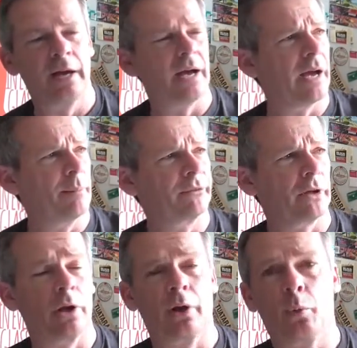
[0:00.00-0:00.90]
It's
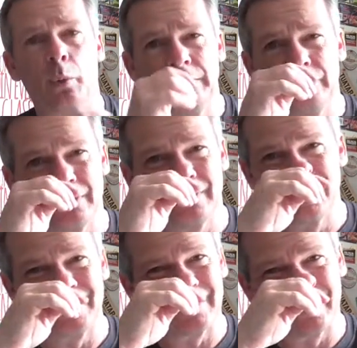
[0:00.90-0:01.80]
got a lot of wheat in
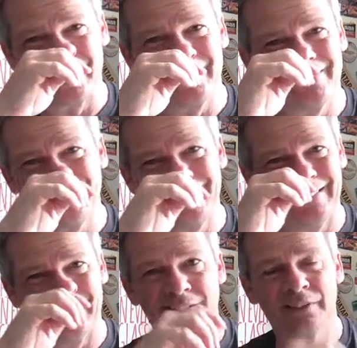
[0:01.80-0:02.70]
it, so
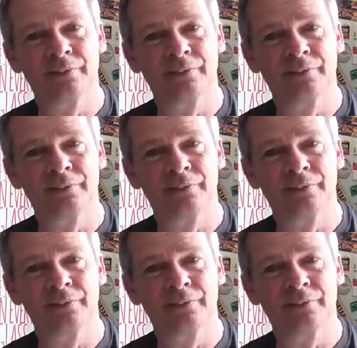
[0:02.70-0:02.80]
you know